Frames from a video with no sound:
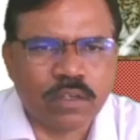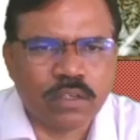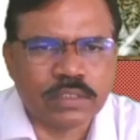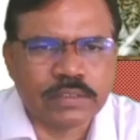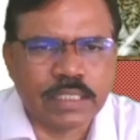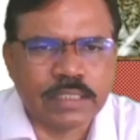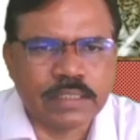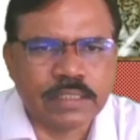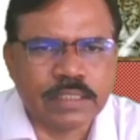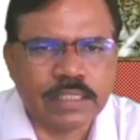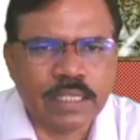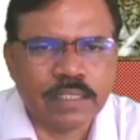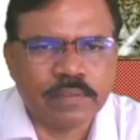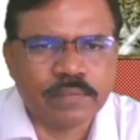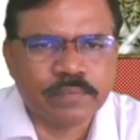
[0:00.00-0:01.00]
not sin
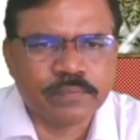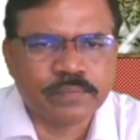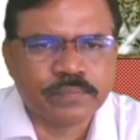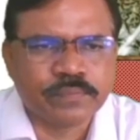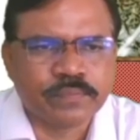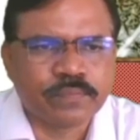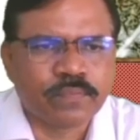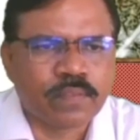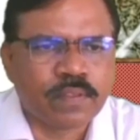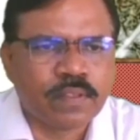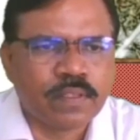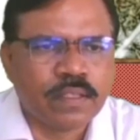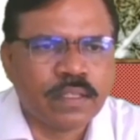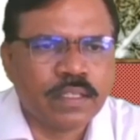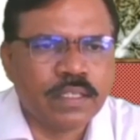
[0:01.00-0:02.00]
theta.
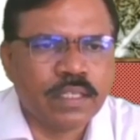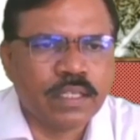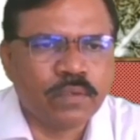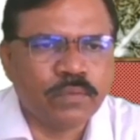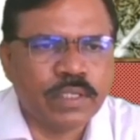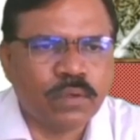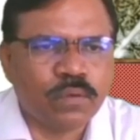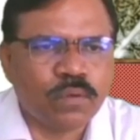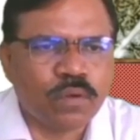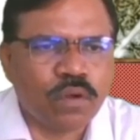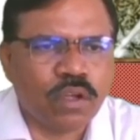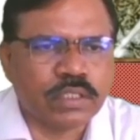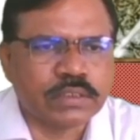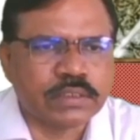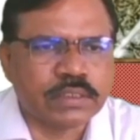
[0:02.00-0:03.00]
Here we have
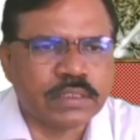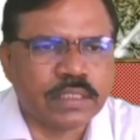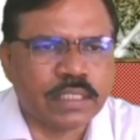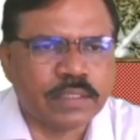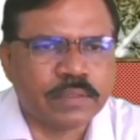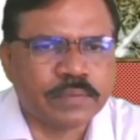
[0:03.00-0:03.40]
cos theta.